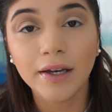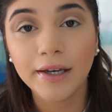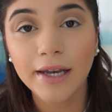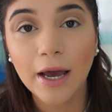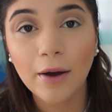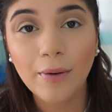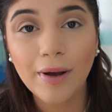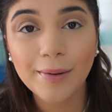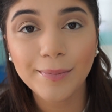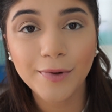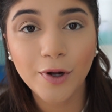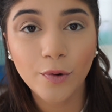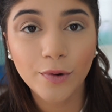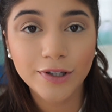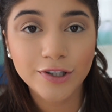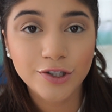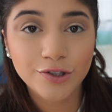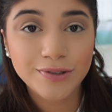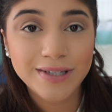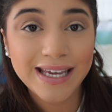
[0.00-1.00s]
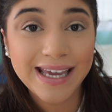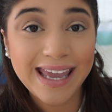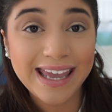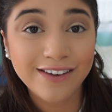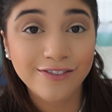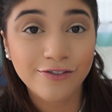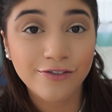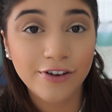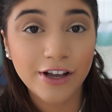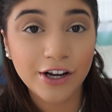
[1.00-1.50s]
Now I'm going to take
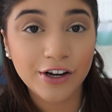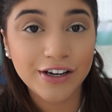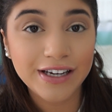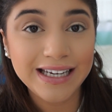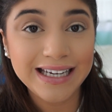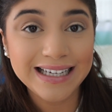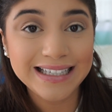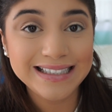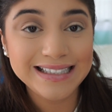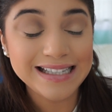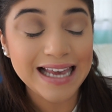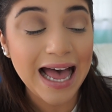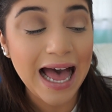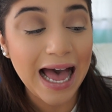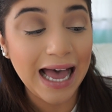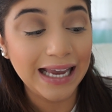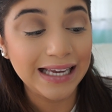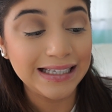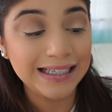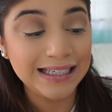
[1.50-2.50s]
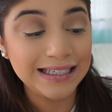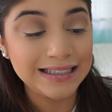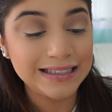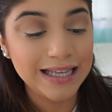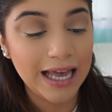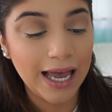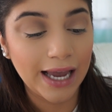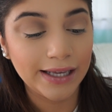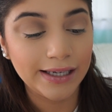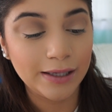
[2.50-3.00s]
a very tiny,
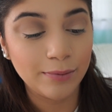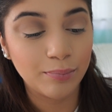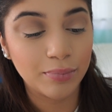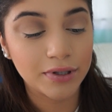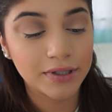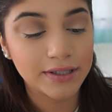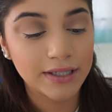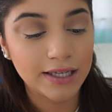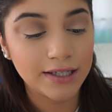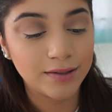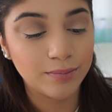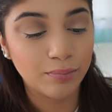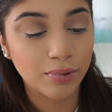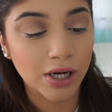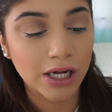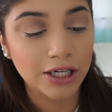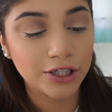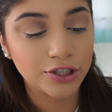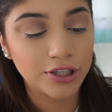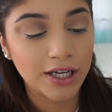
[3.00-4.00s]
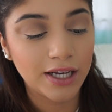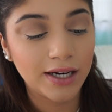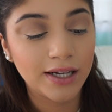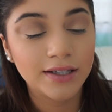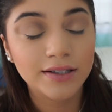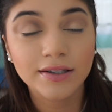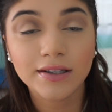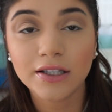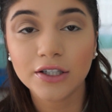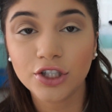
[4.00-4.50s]
tiny precise brush. It
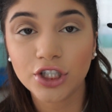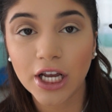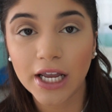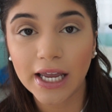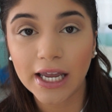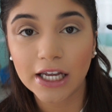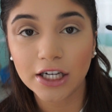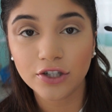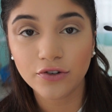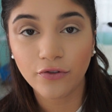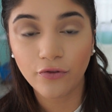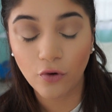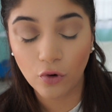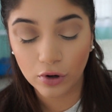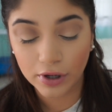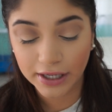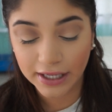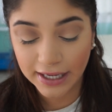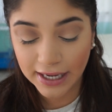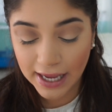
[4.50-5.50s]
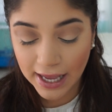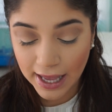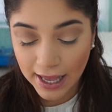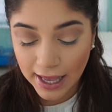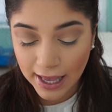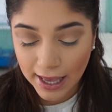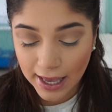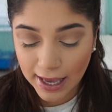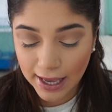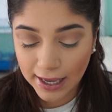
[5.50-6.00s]
is the JH40,
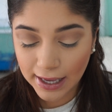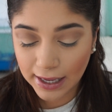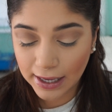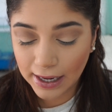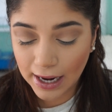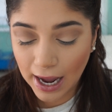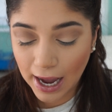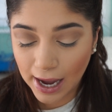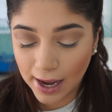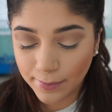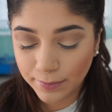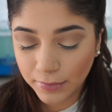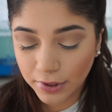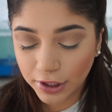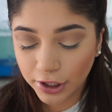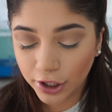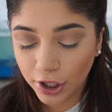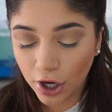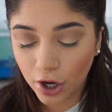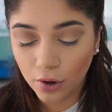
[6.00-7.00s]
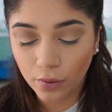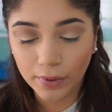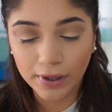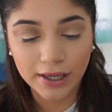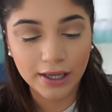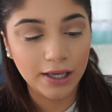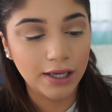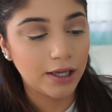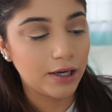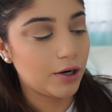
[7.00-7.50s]
and I'm gonna go
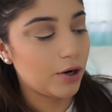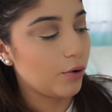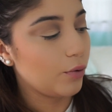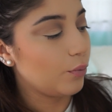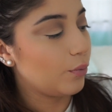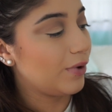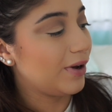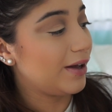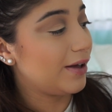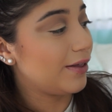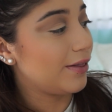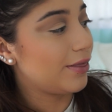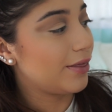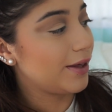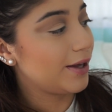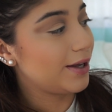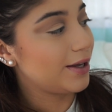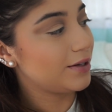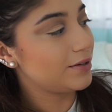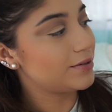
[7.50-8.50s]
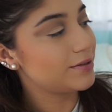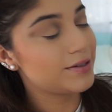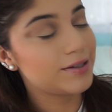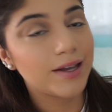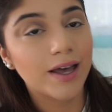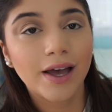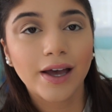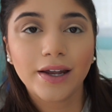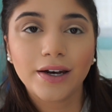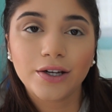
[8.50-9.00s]
in with
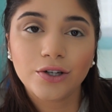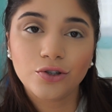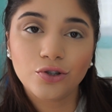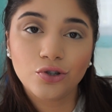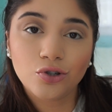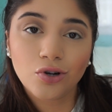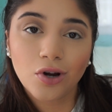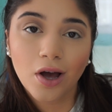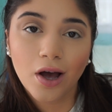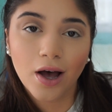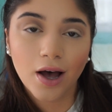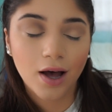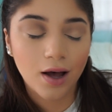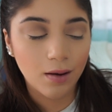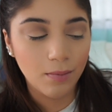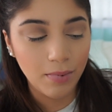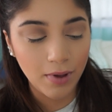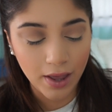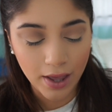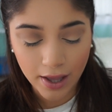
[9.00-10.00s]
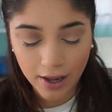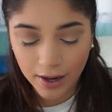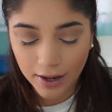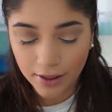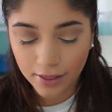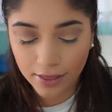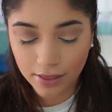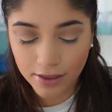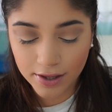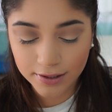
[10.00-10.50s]
Inside Job.
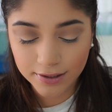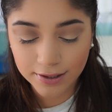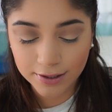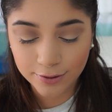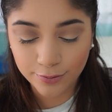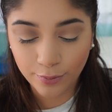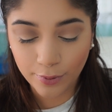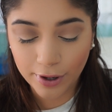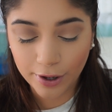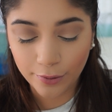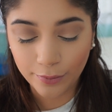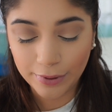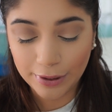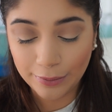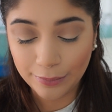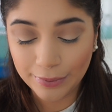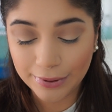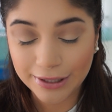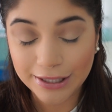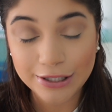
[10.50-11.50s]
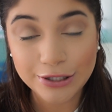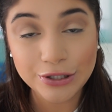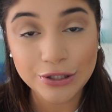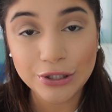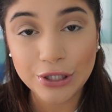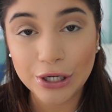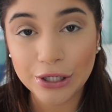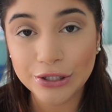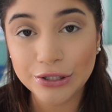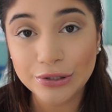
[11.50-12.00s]
This is where we really
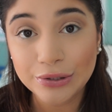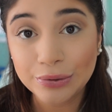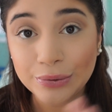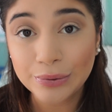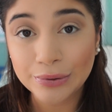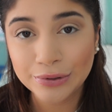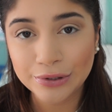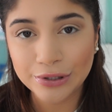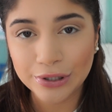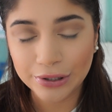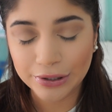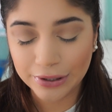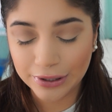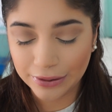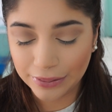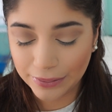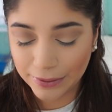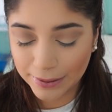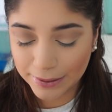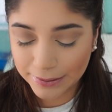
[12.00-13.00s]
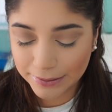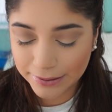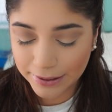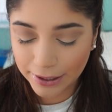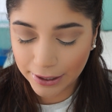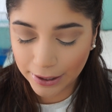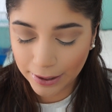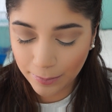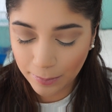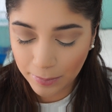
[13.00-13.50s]
start to darken things
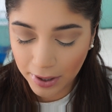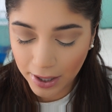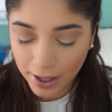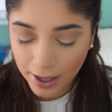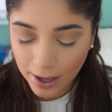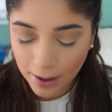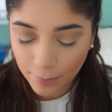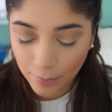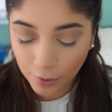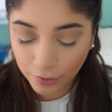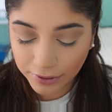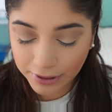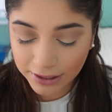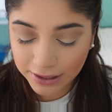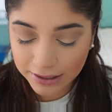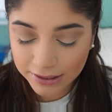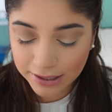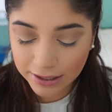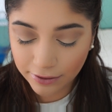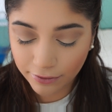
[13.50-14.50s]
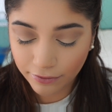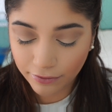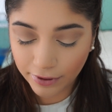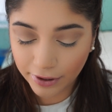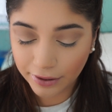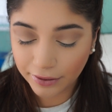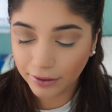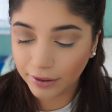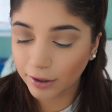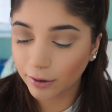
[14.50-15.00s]
up. I'm only gonna take a
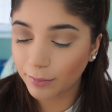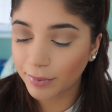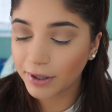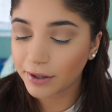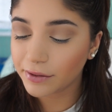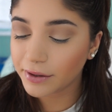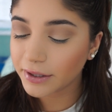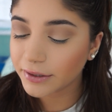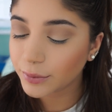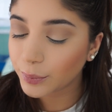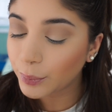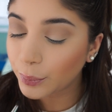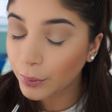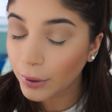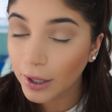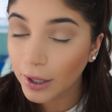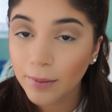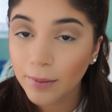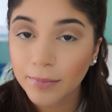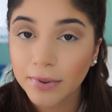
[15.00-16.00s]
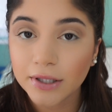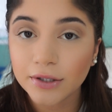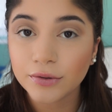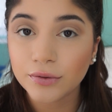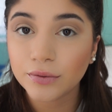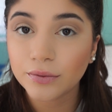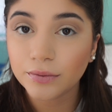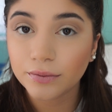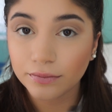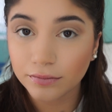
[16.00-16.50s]
very little bit of this
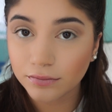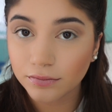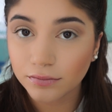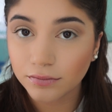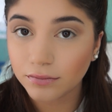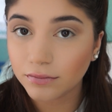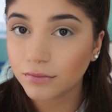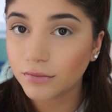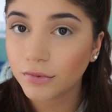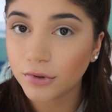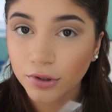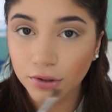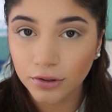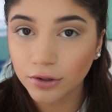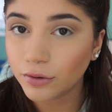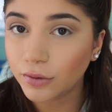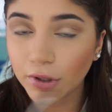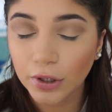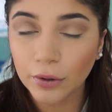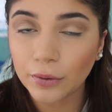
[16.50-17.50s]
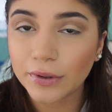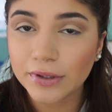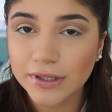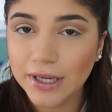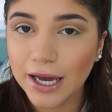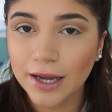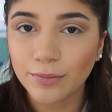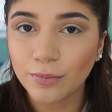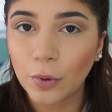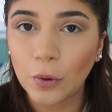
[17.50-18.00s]
because you can always
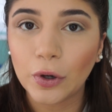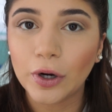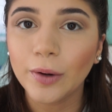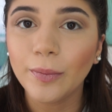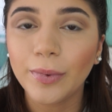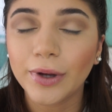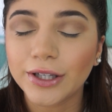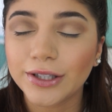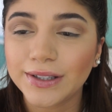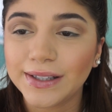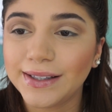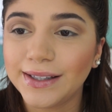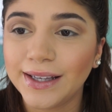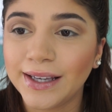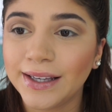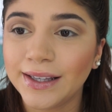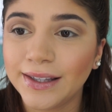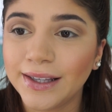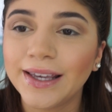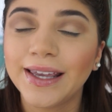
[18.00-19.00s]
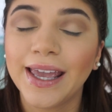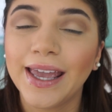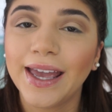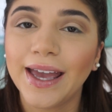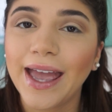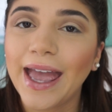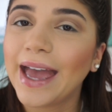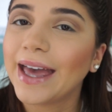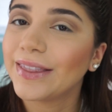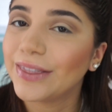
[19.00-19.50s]
add more, but you
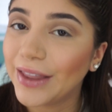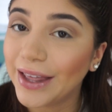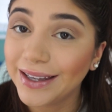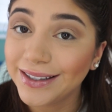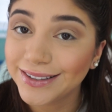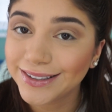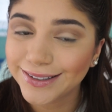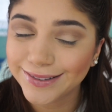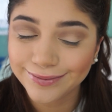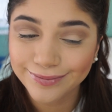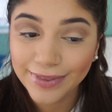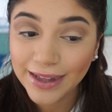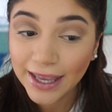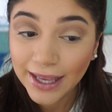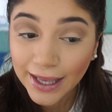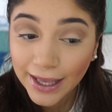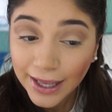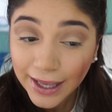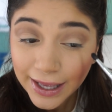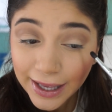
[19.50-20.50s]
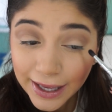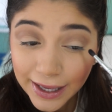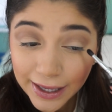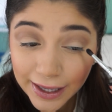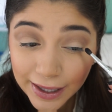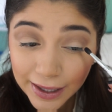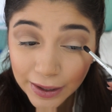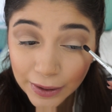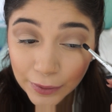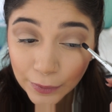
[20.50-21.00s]
can't add less.
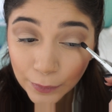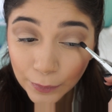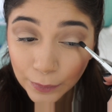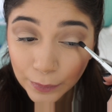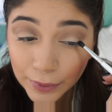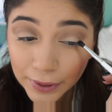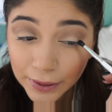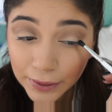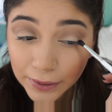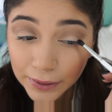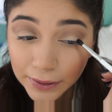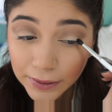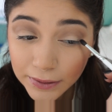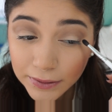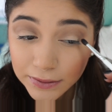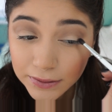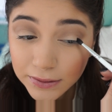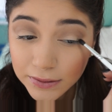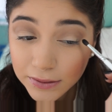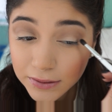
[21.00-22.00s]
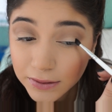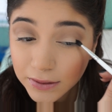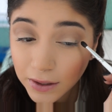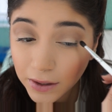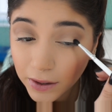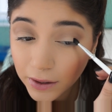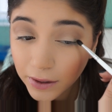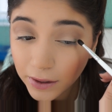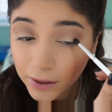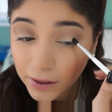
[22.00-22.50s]
And we are gonna
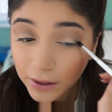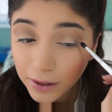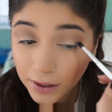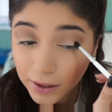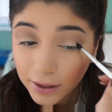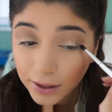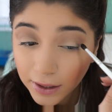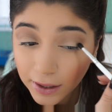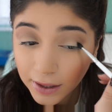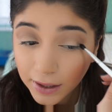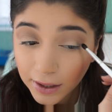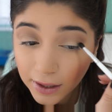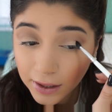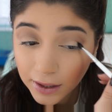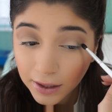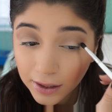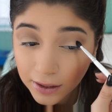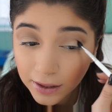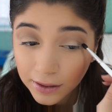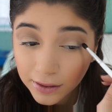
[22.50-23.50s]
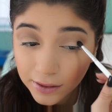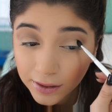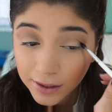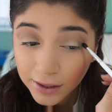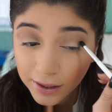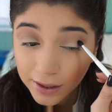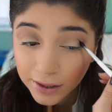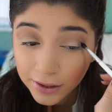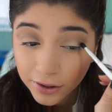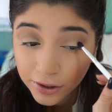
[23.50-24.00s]
start in
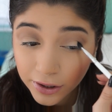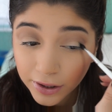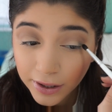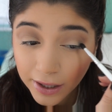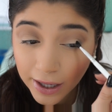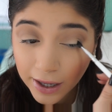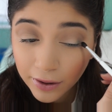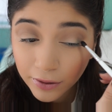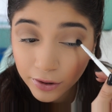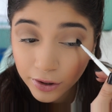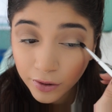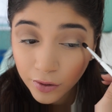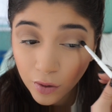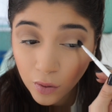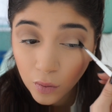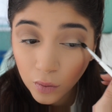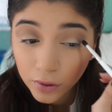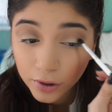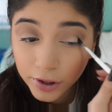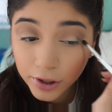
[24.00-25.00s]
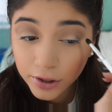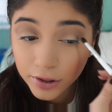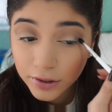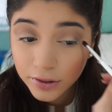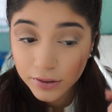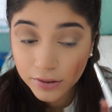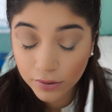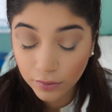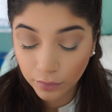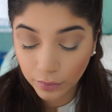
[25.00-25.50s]
the inner and outer
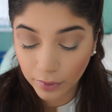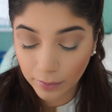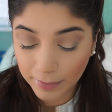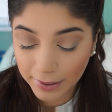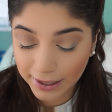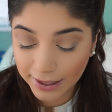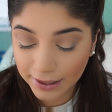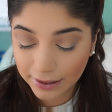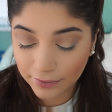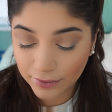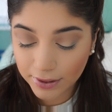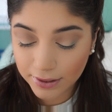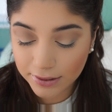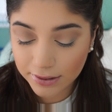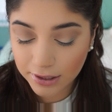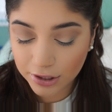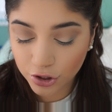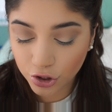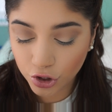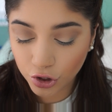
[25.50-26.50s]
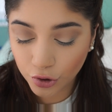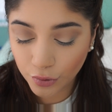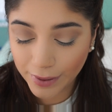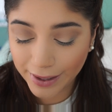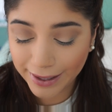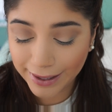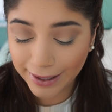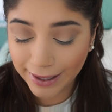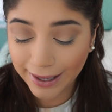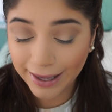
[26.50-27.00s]
corners. We're making this into
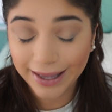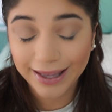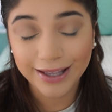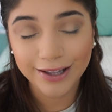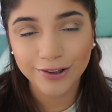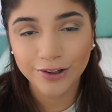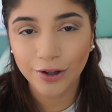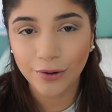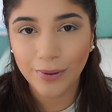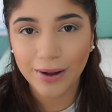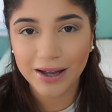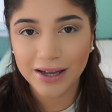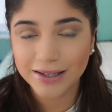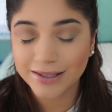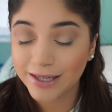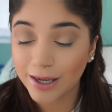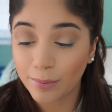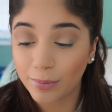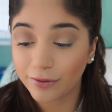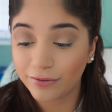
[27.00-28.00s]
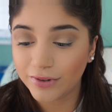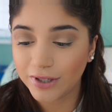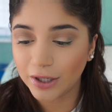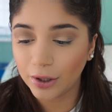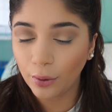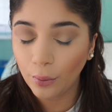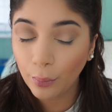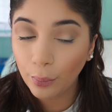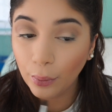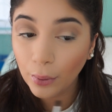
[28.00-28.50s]
a halo eye type of
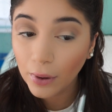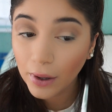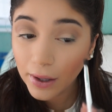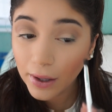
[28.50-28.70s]
deal.